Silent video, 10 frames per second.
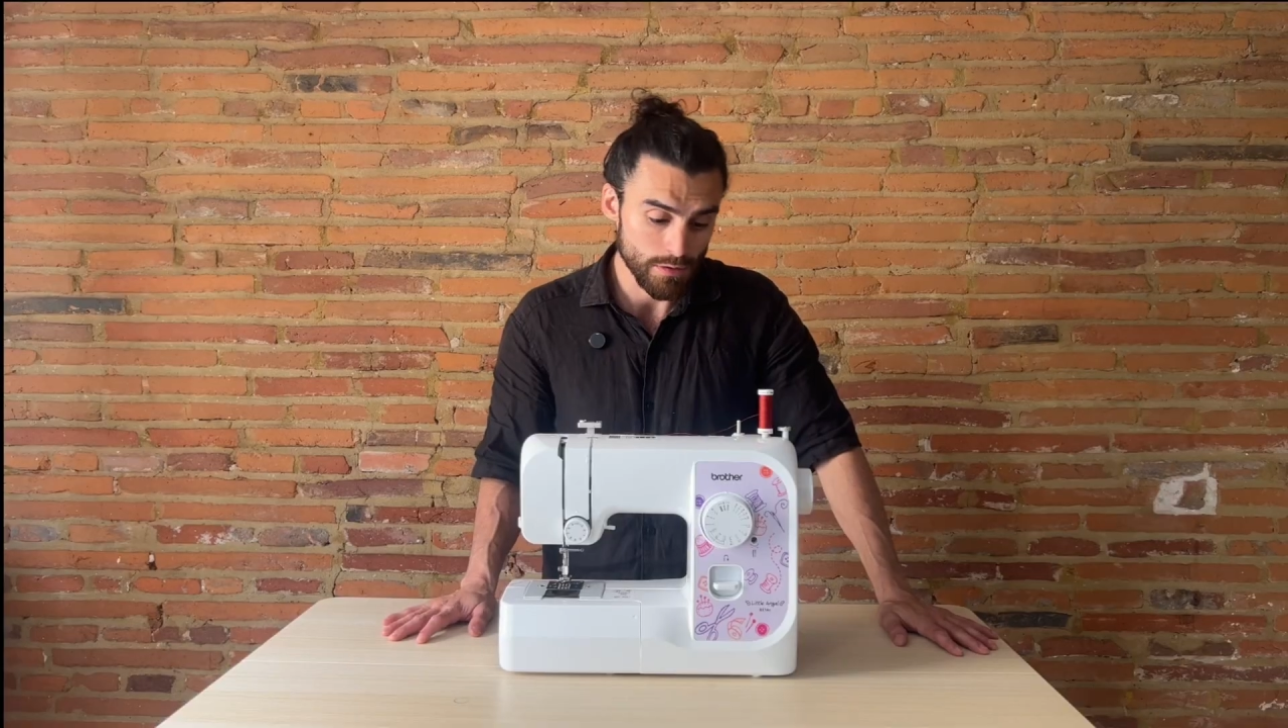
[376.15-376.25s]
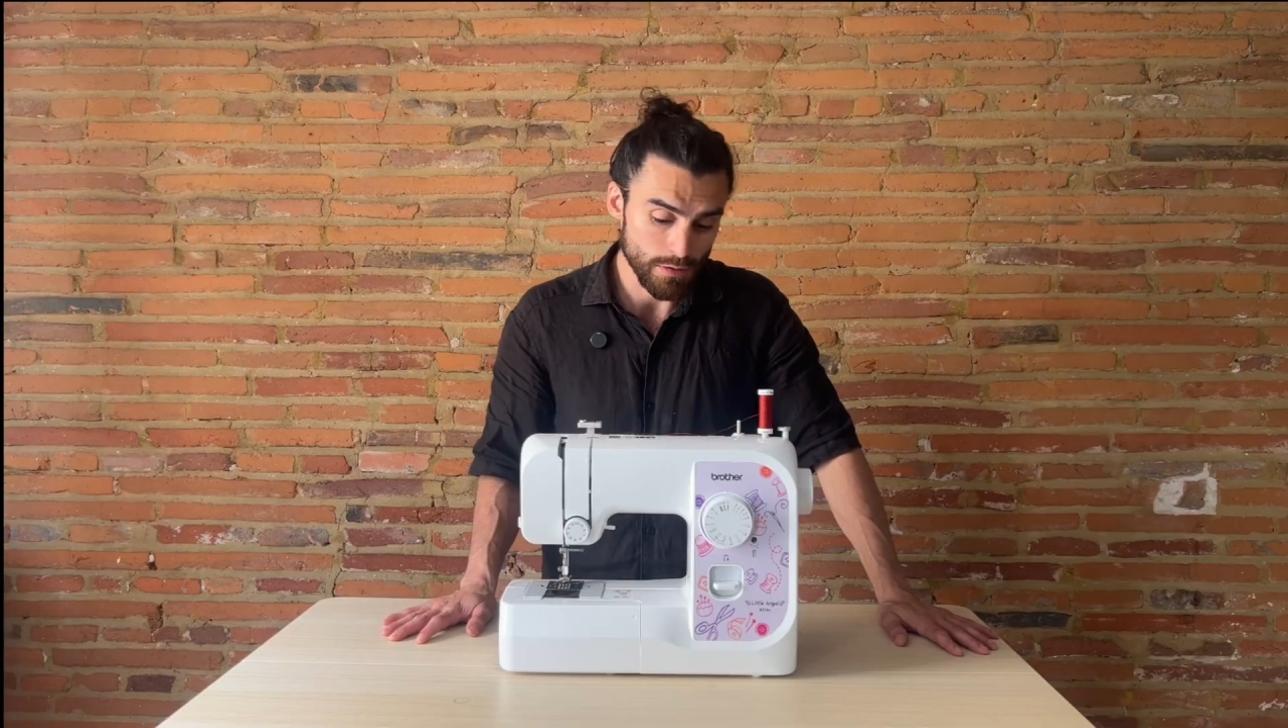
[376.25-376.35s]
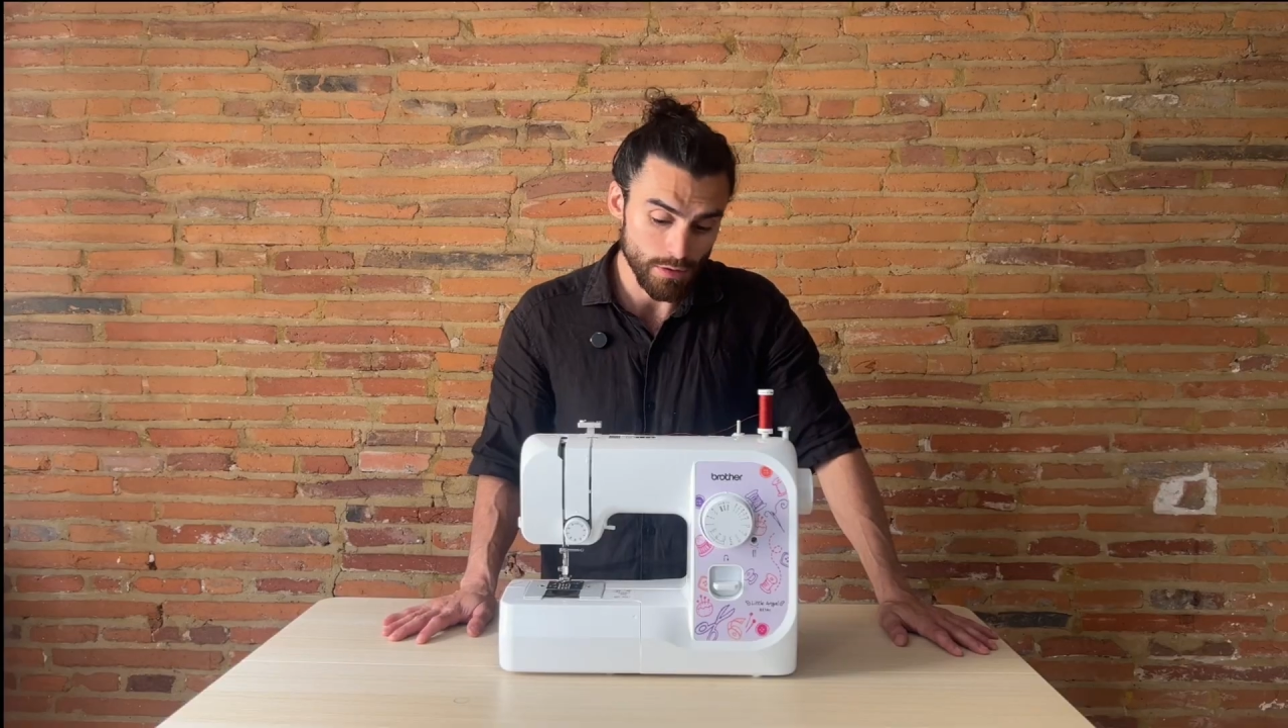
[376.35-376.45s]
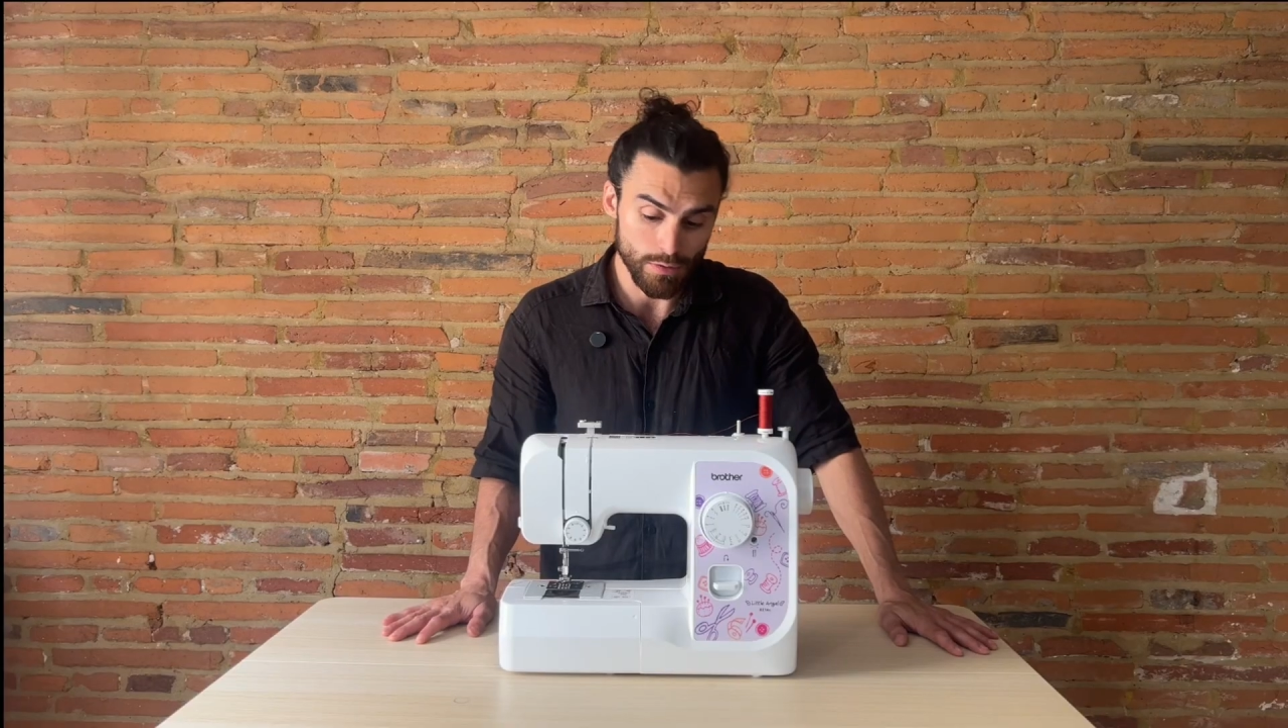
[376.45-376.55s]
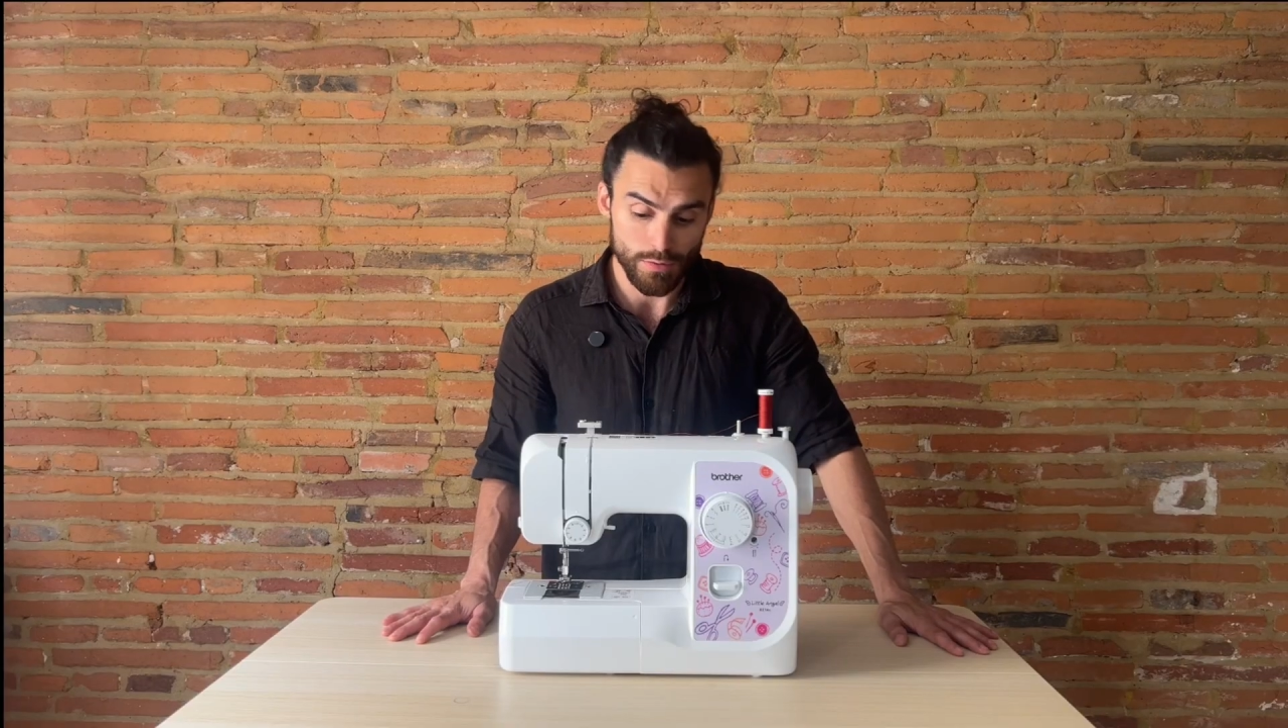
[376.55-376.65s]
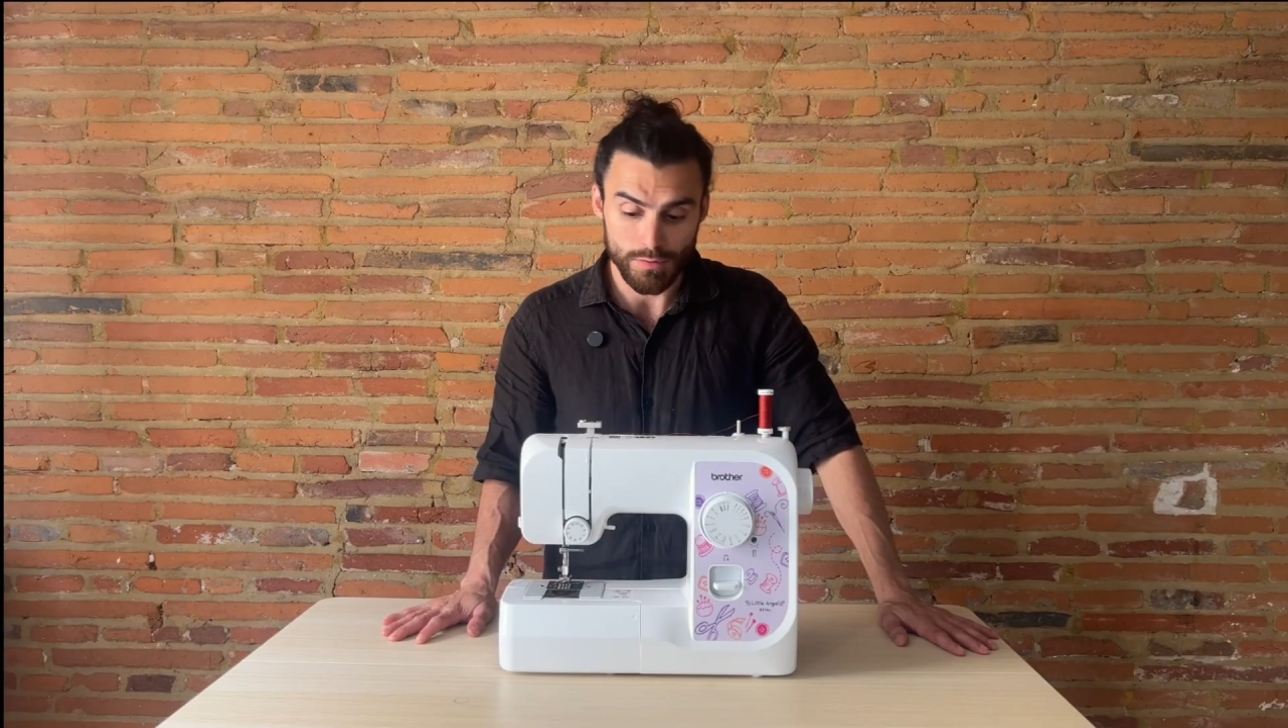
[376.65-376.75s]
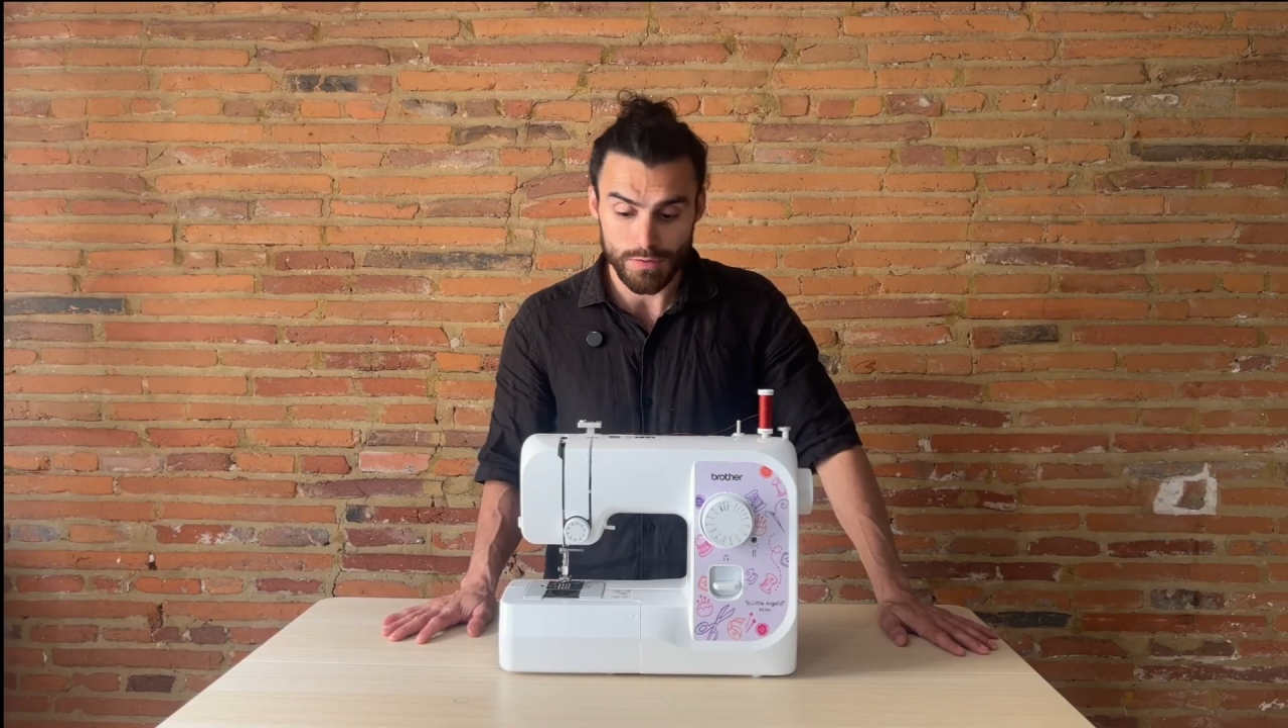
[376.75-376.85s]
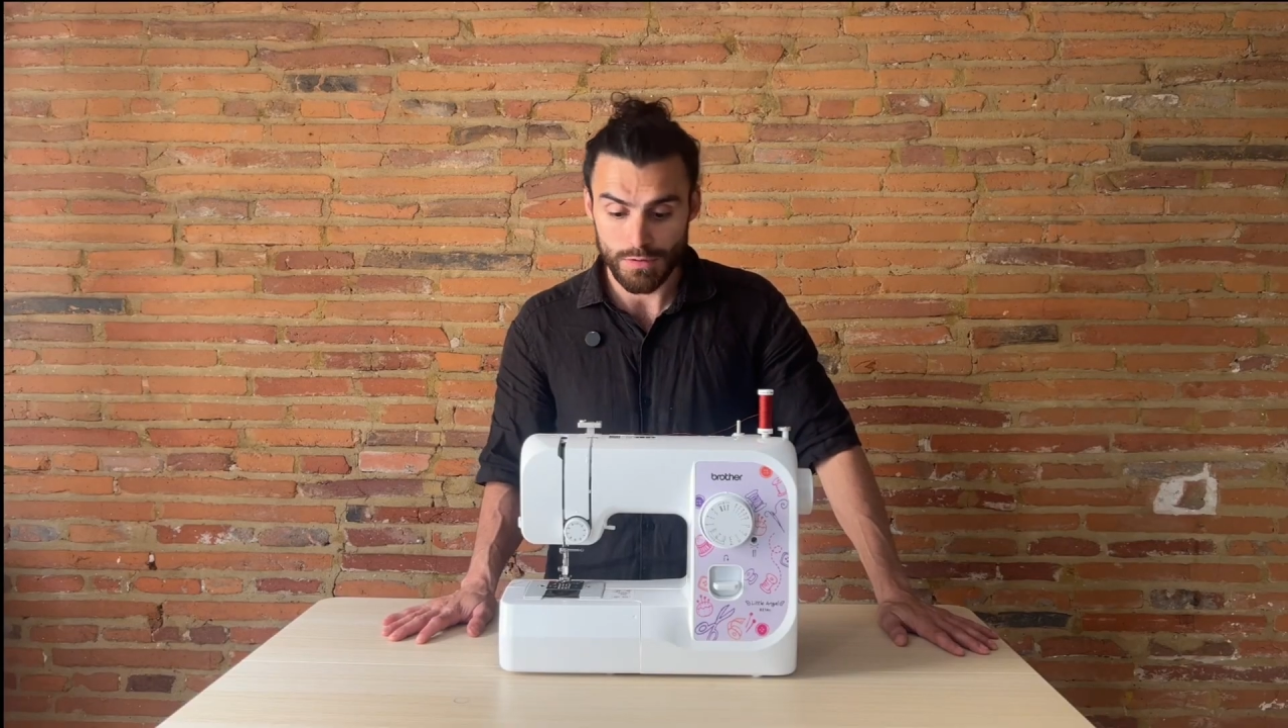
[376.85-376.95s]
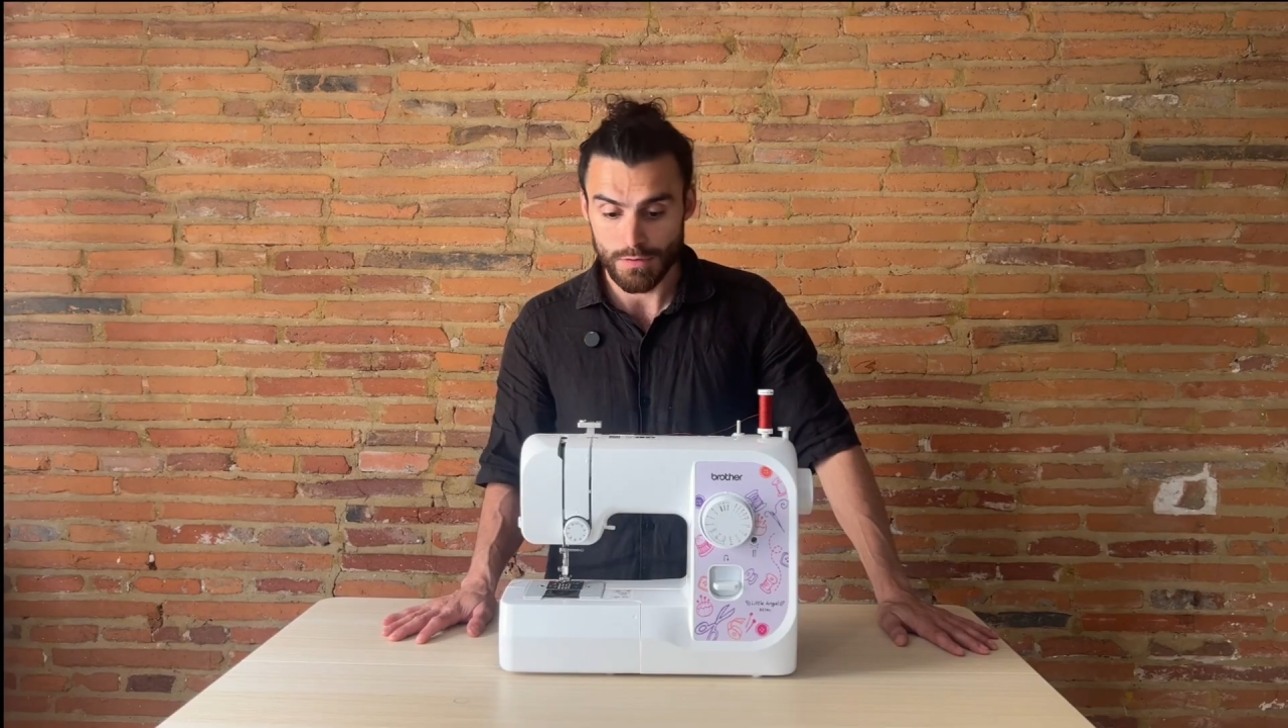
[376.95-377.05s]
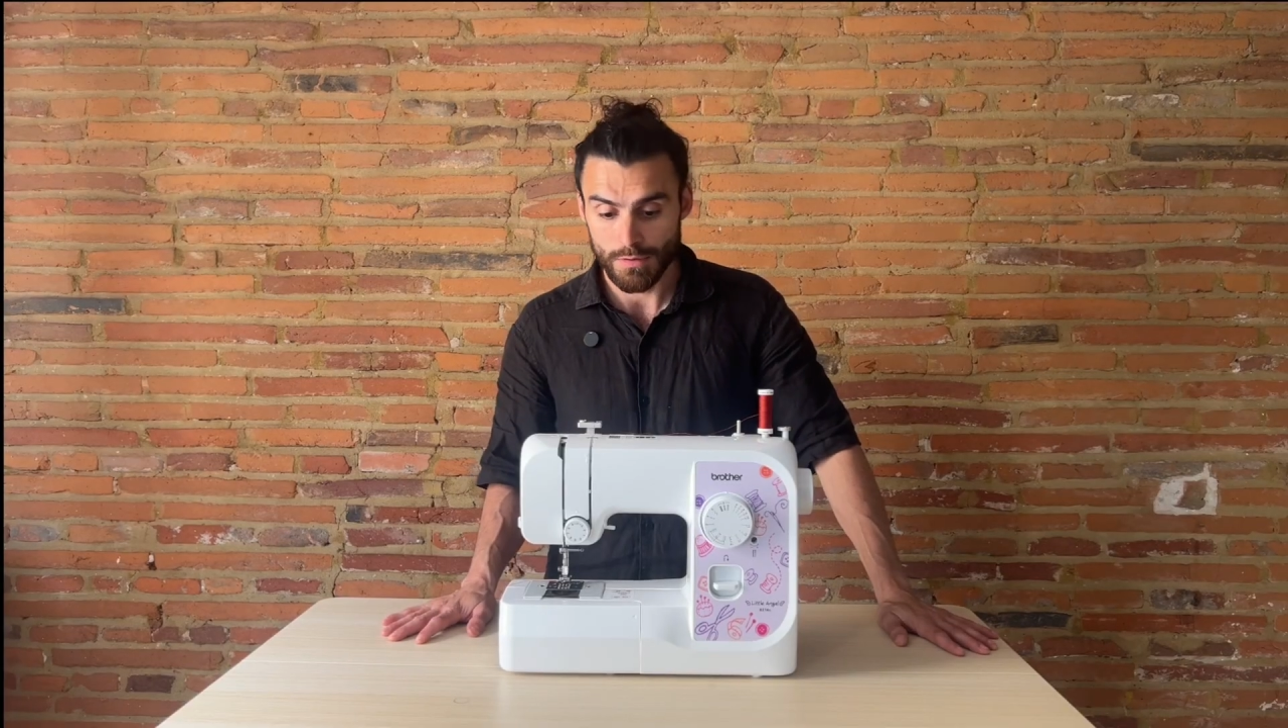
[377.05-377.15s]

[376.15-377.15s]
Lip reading: clothes.